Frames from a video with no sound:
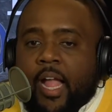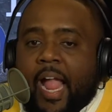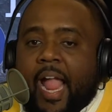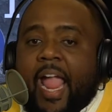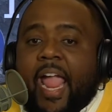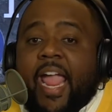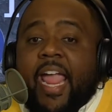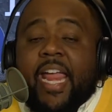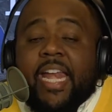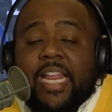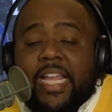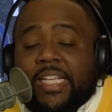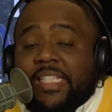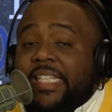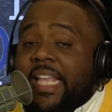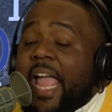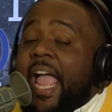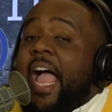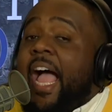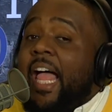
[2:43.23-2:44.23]
and
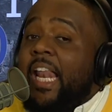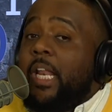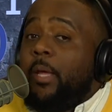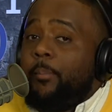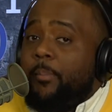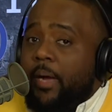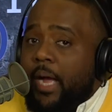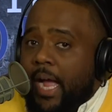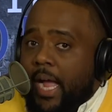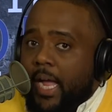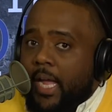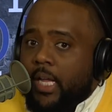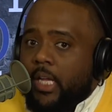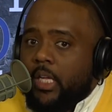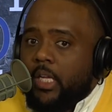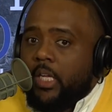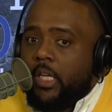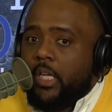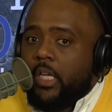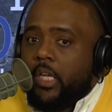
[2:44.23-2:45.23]
his alibi
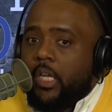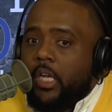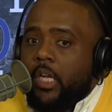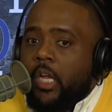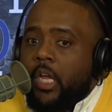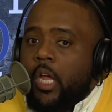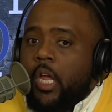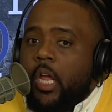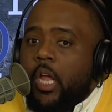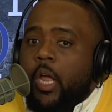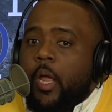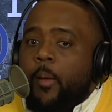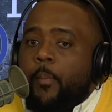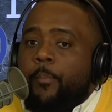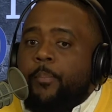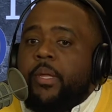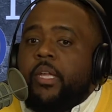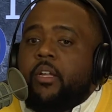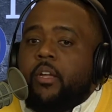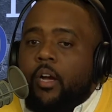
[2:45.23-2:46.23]

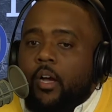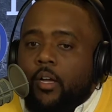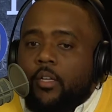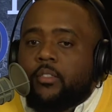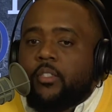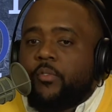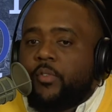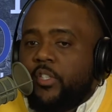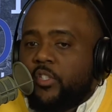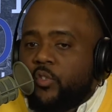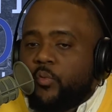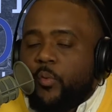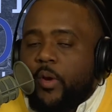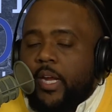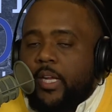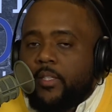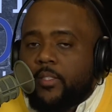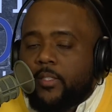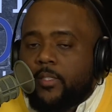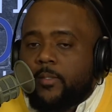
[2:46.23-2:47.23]
because of his
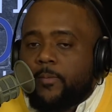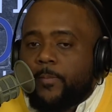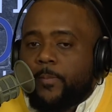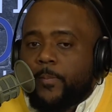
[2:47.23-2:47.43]
race.